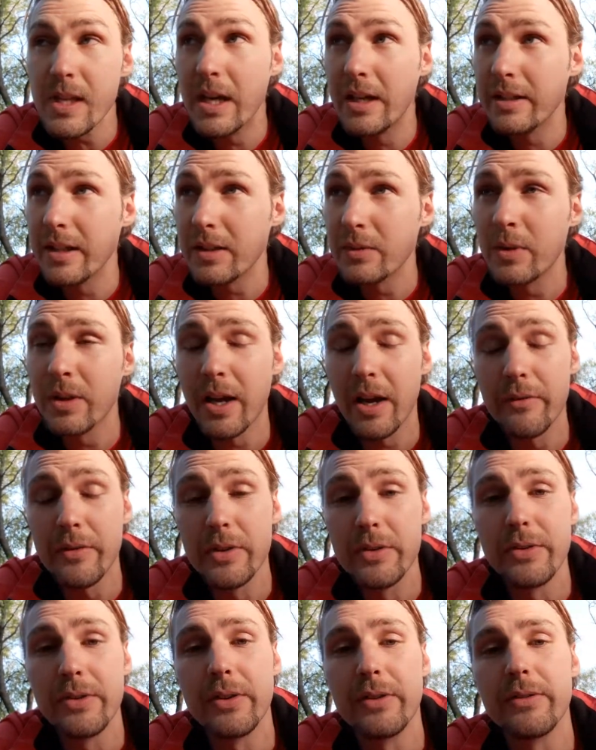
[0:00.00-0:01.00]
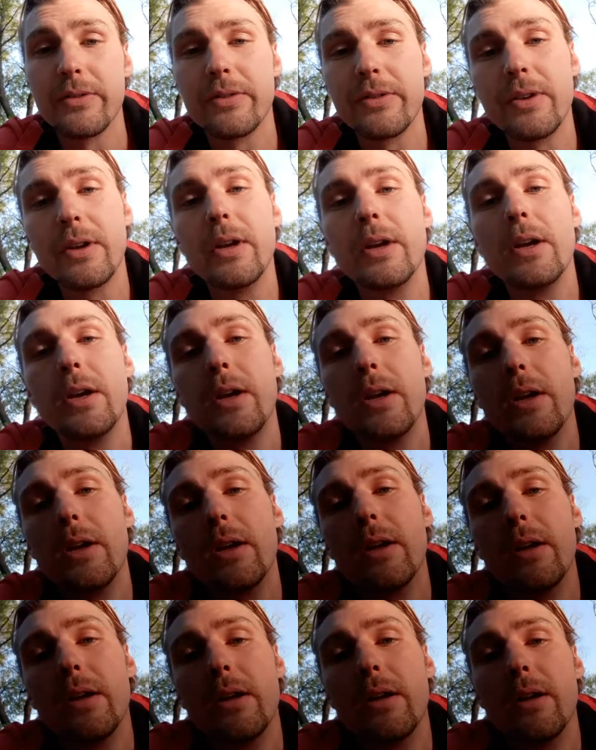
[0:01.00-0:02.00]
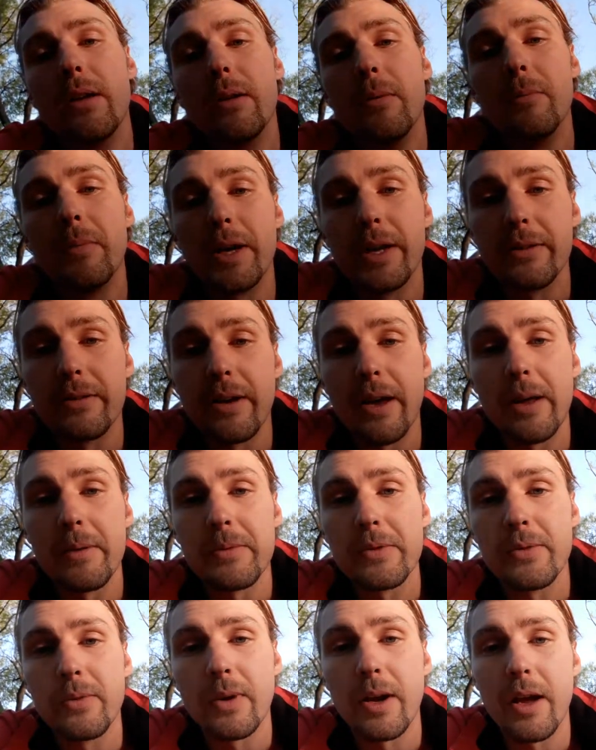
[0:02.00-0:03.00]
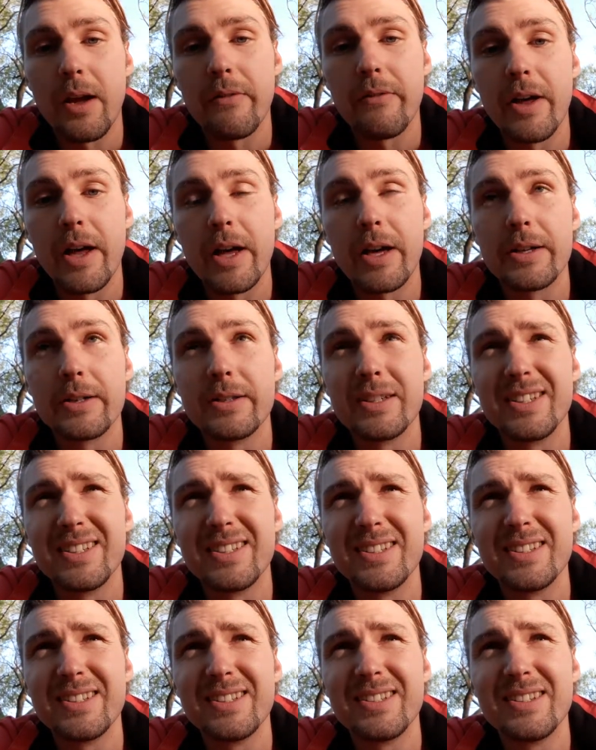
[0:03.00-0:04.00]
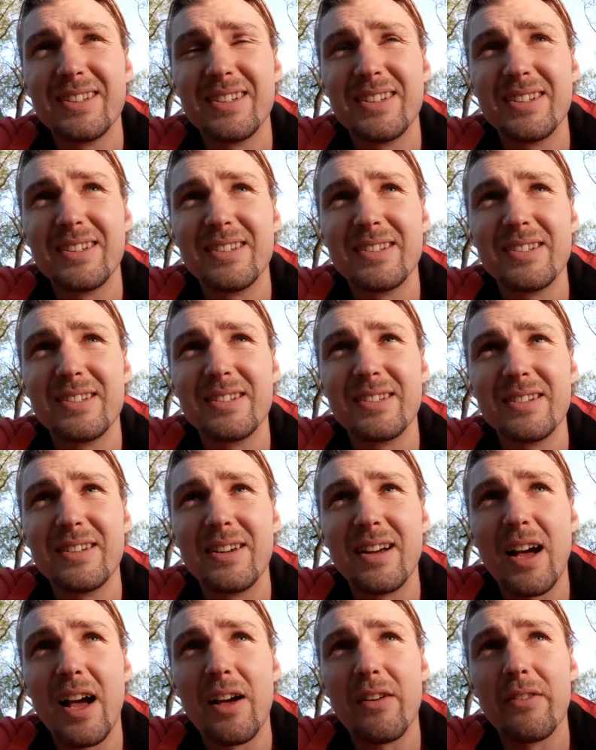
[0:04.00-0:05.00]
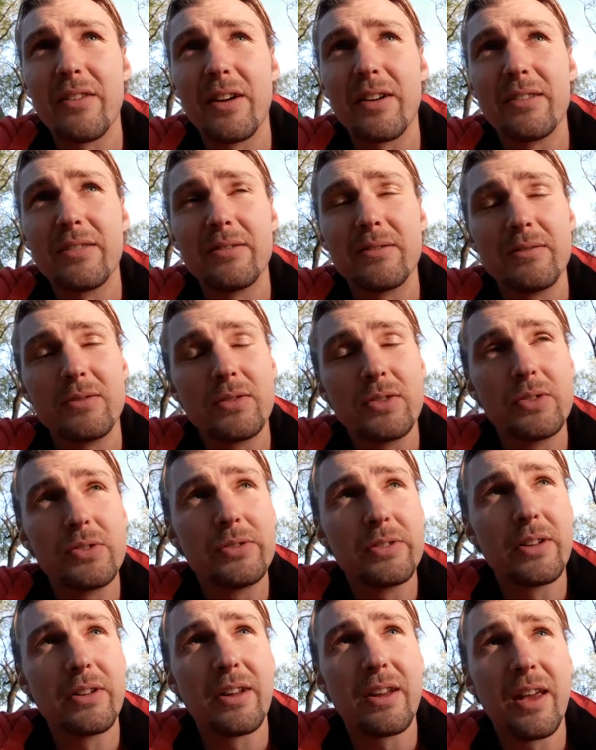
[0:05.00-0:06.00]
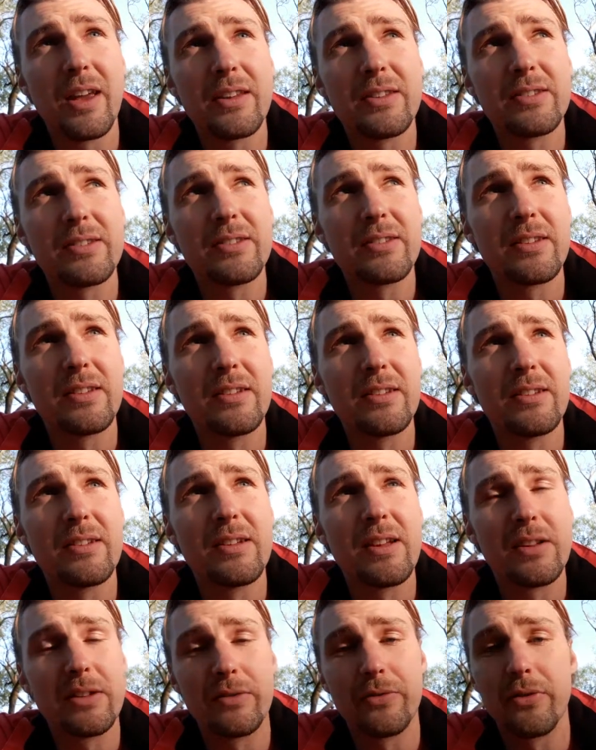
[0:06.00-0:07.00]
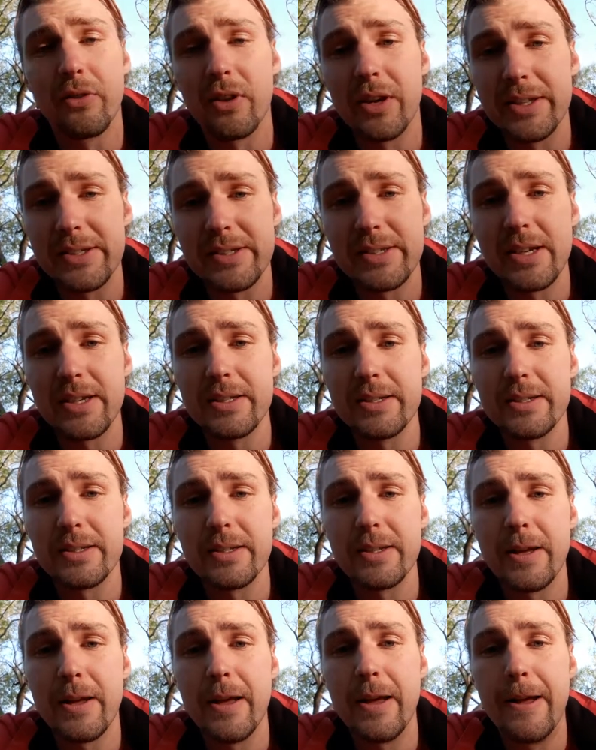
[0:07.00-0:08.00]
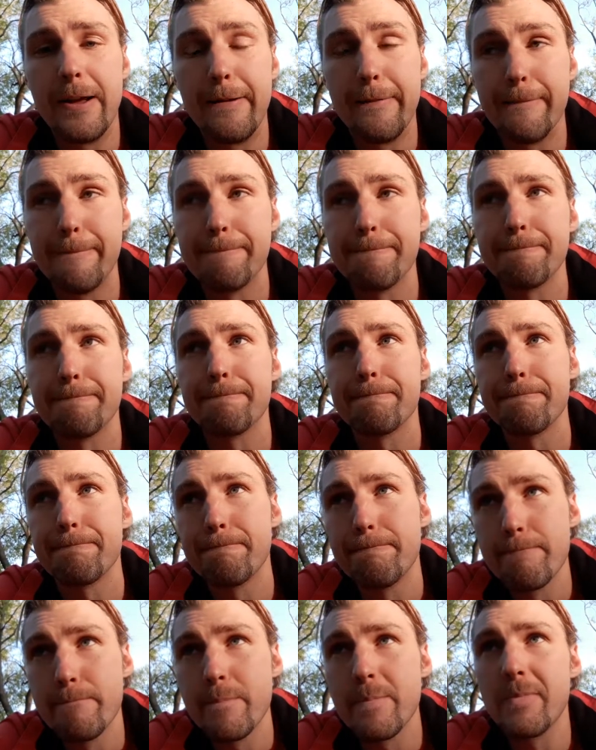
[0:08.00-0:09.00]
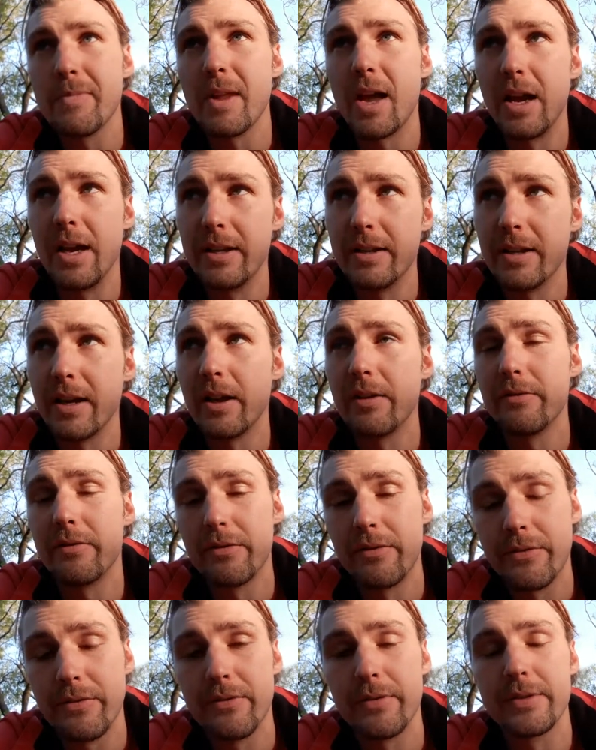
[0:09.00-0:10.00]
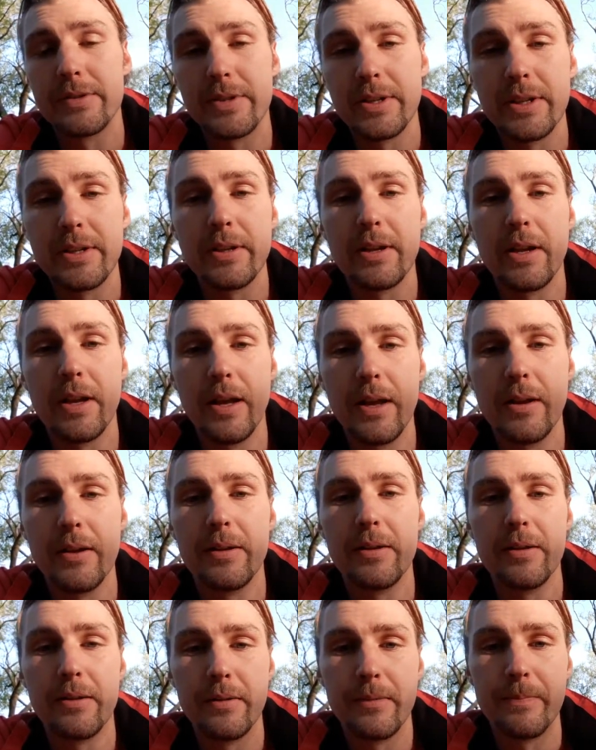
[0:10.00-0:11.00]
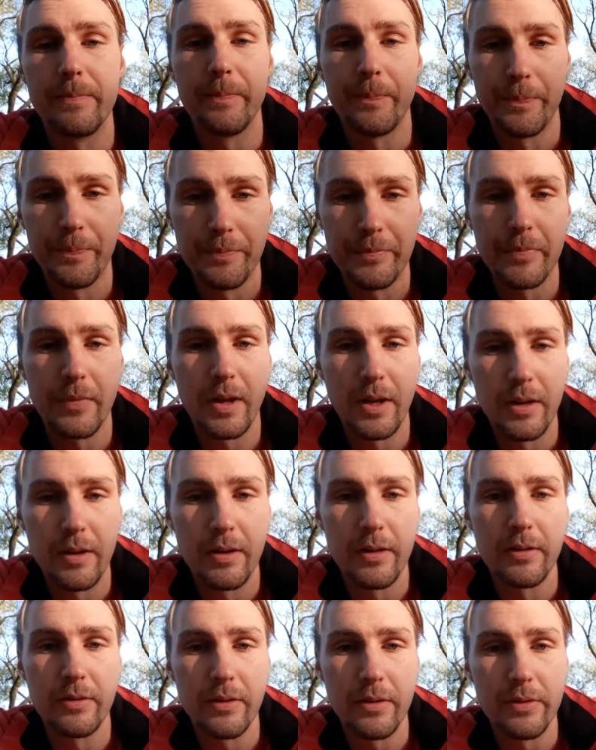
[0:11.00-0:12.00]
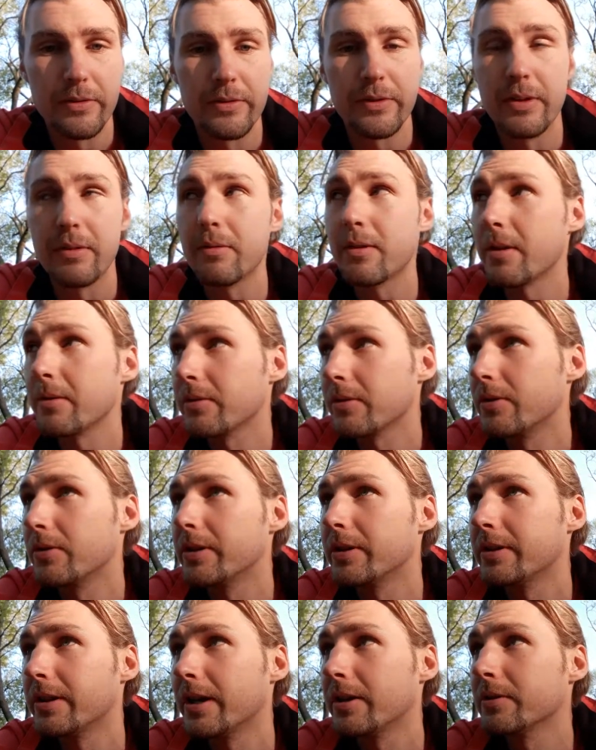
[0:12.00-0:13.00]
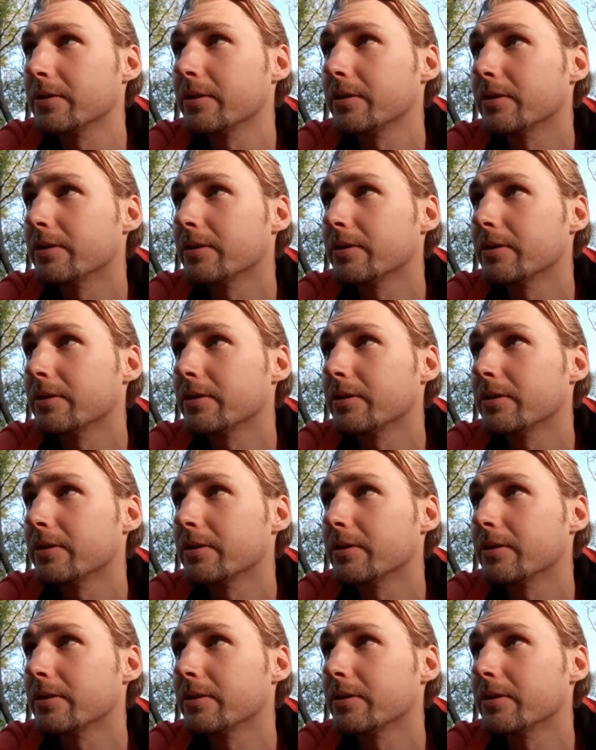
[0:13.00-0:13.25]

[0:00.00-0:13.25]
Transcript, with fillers: And that one I've used it many times when I have had, uh, I've used it against influenza, and, um, and I've seen uh, uh, those symptoms going down,